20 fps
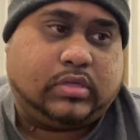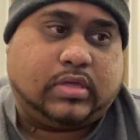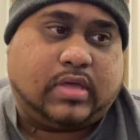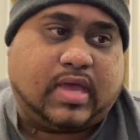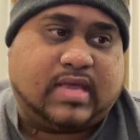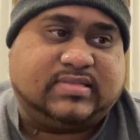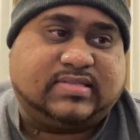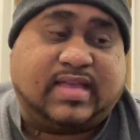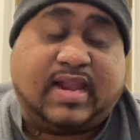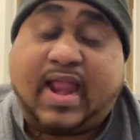
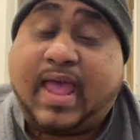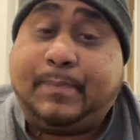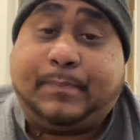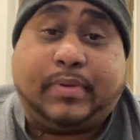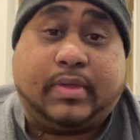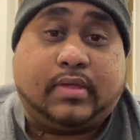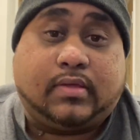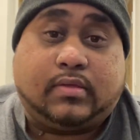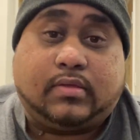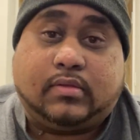as an
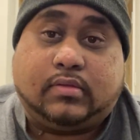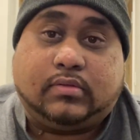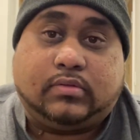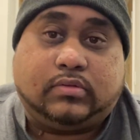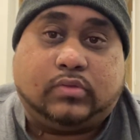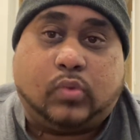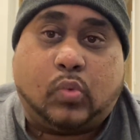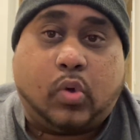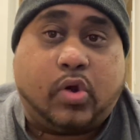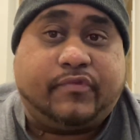epic
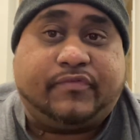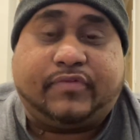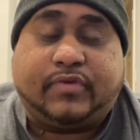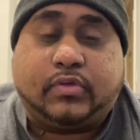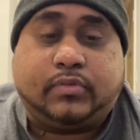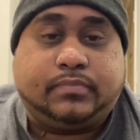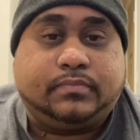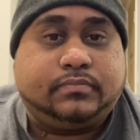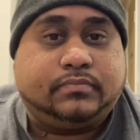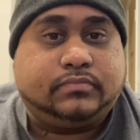war film.